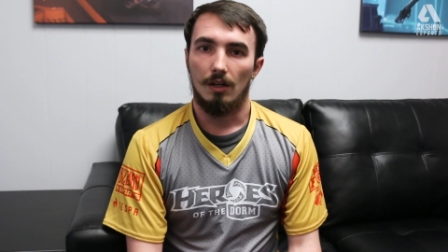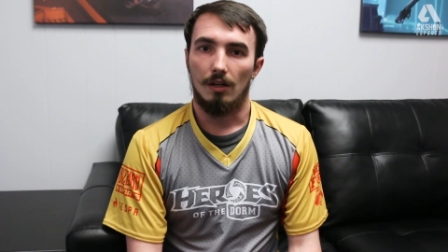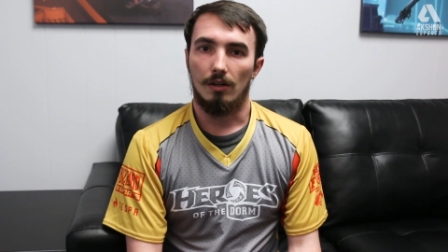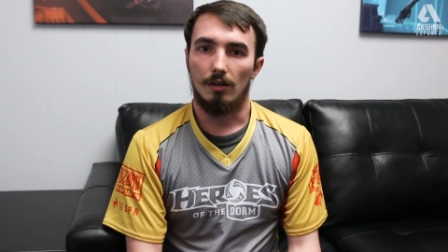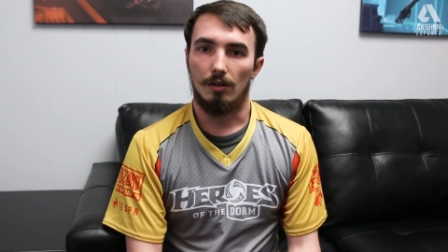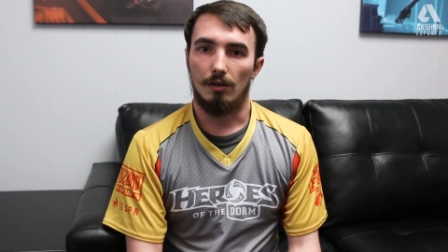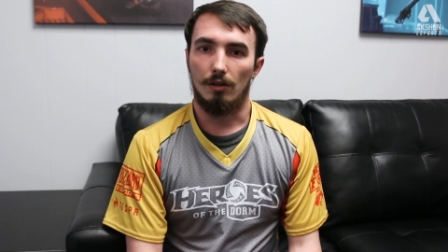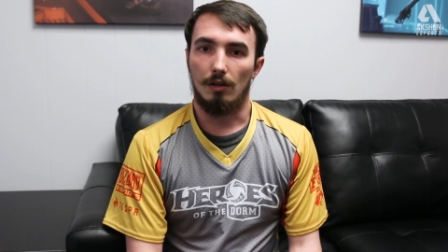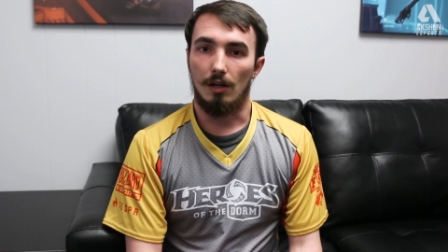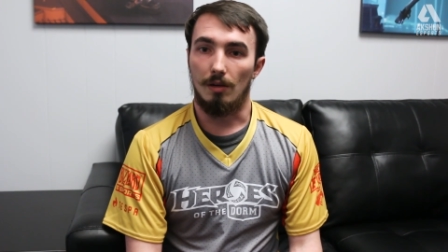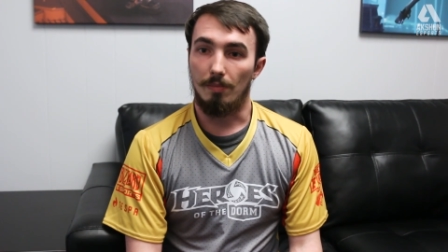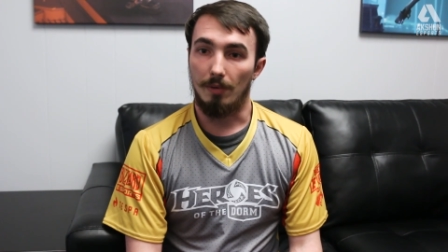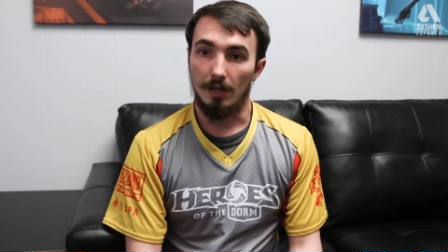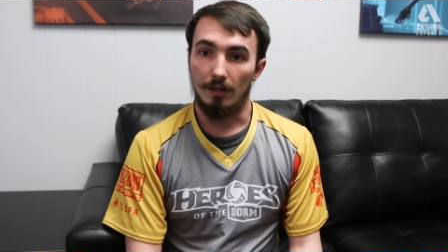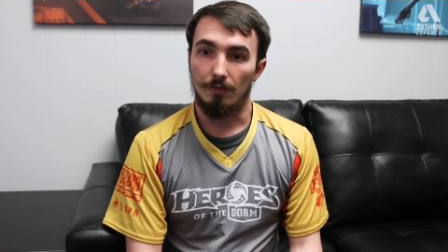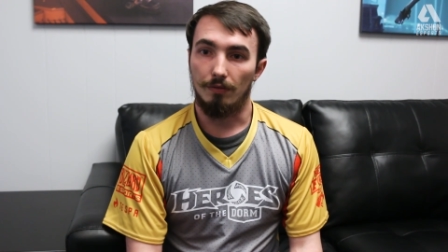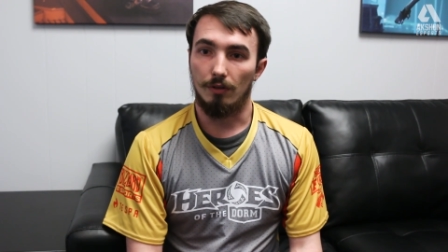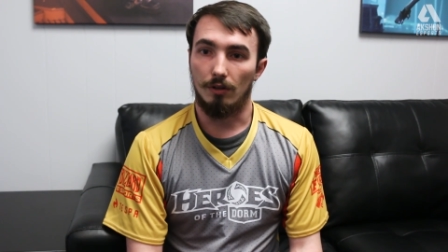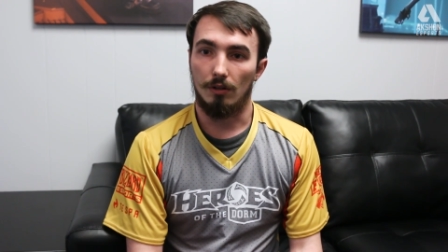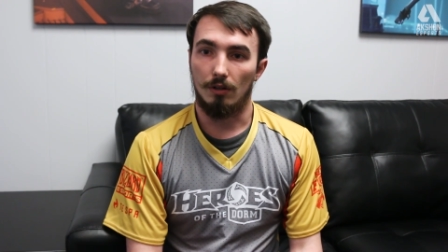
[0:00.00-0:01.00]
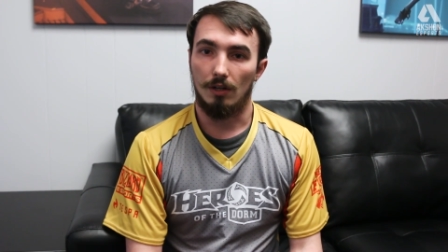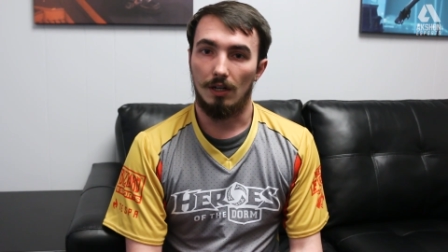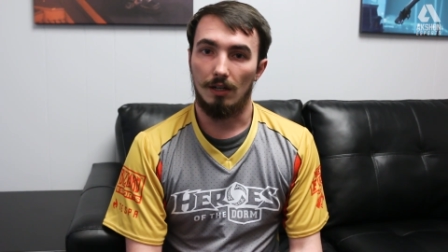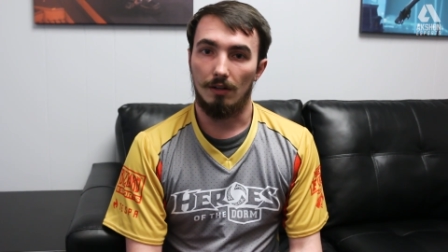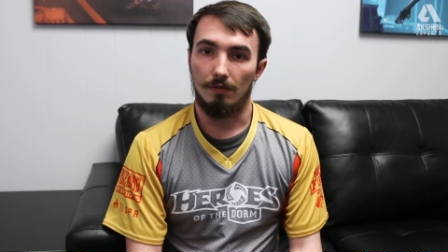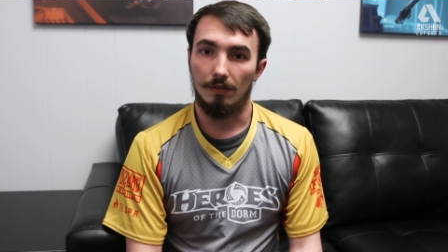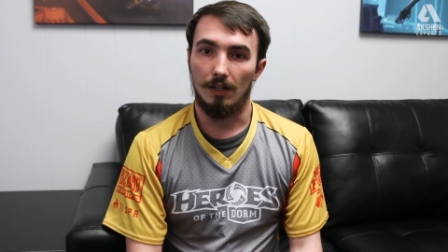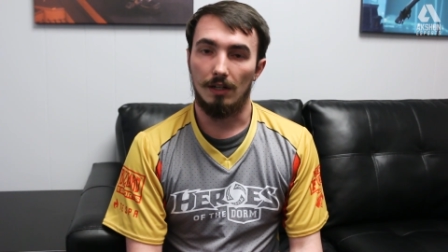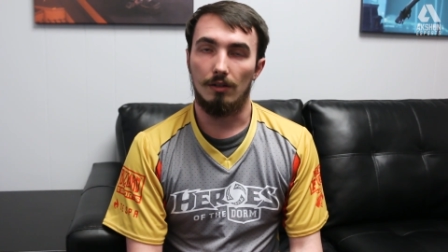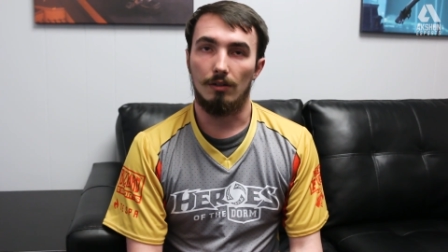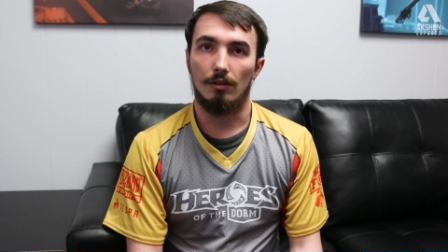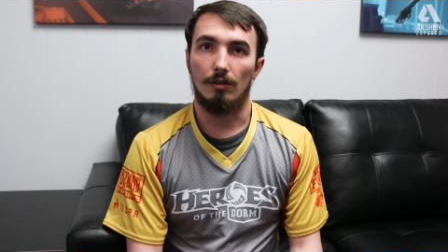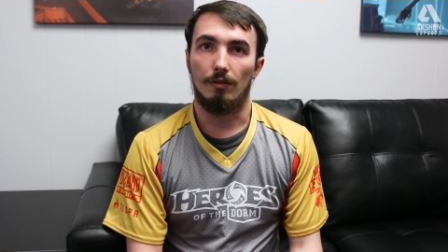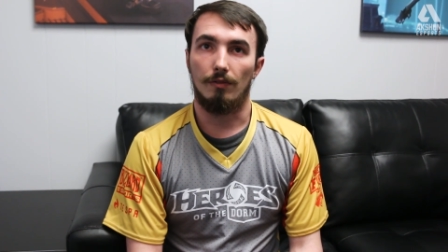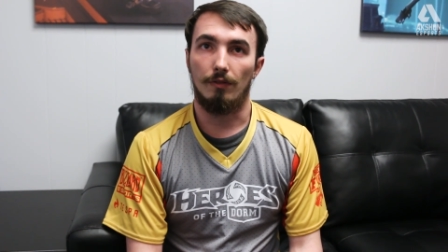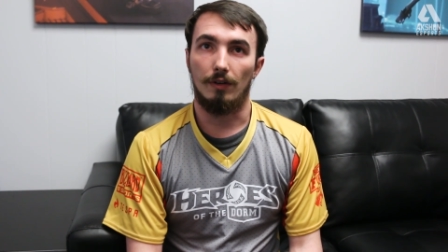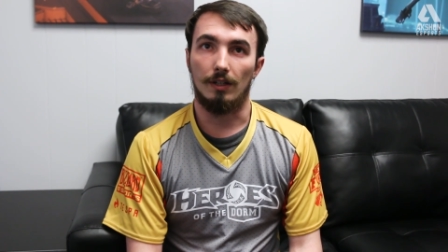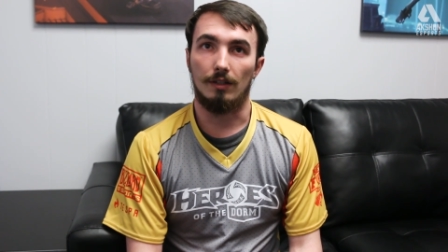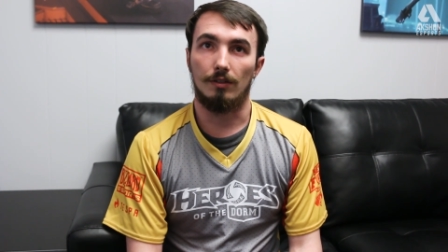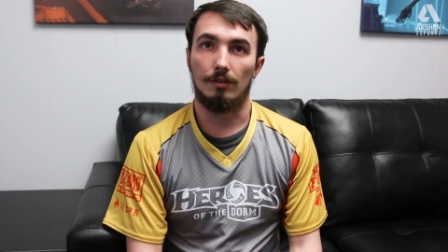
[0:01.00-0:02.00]
I play for Laval
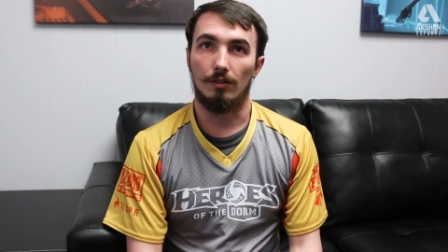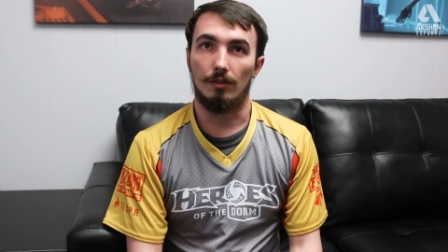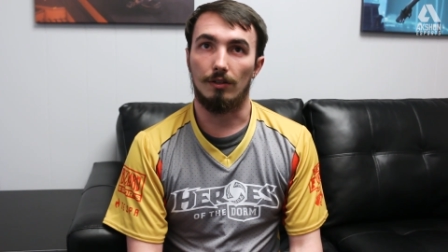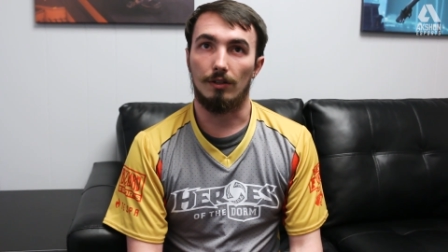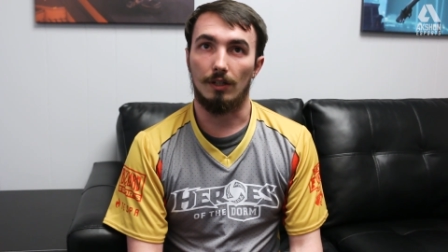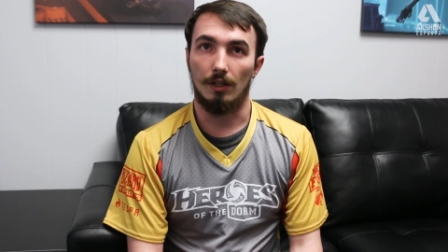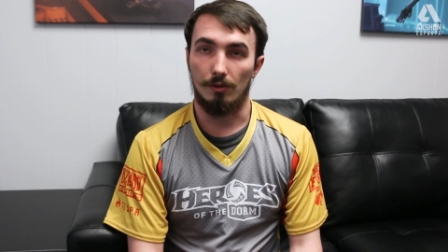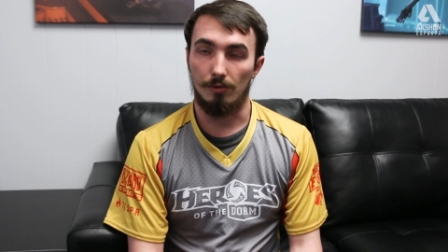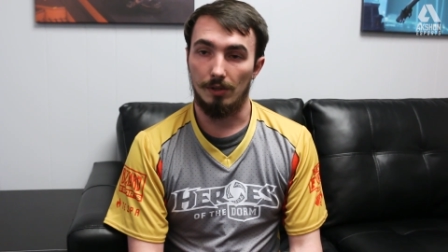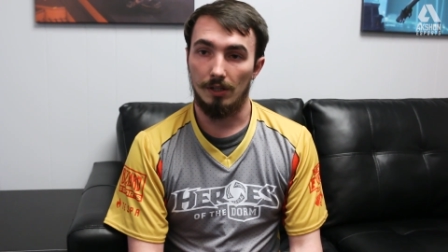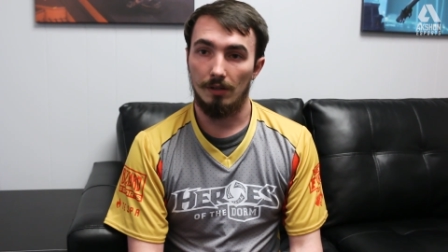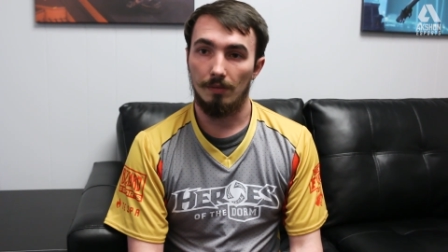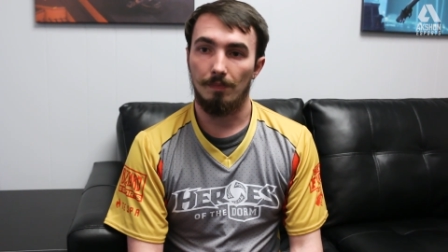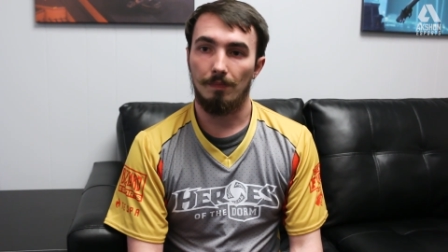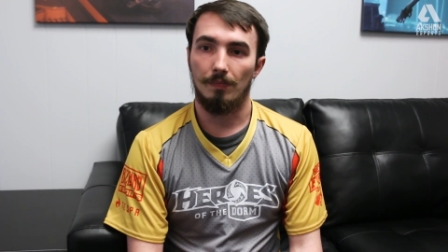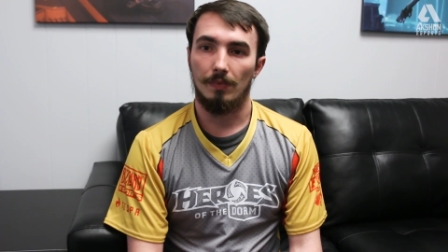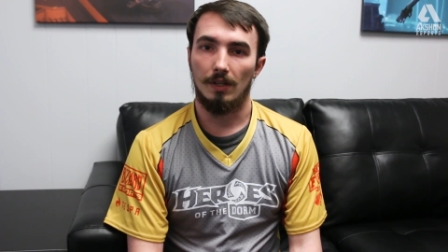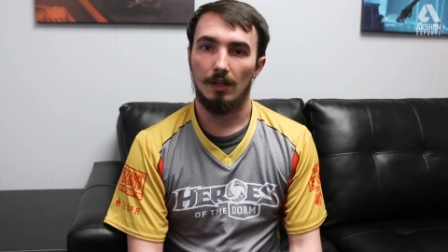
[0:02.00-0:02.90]
Flex carry.